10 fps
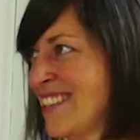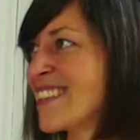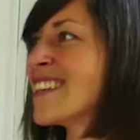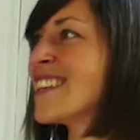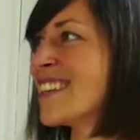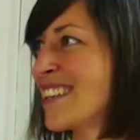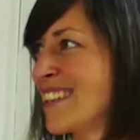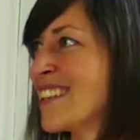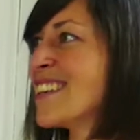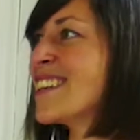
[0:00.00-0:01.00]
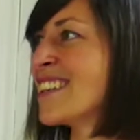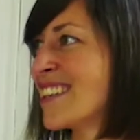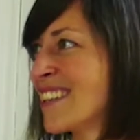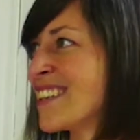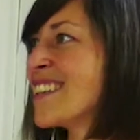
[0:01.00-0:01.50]
in our community, what
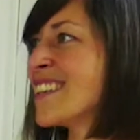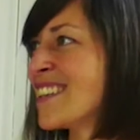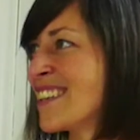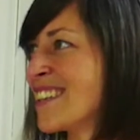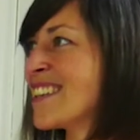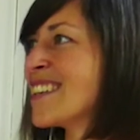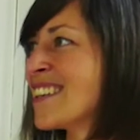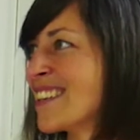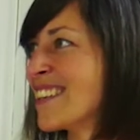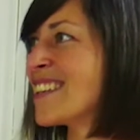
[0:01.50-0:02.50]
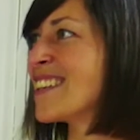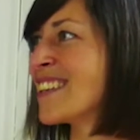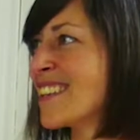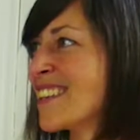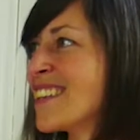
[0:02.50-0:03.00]
you're doing as a community leader,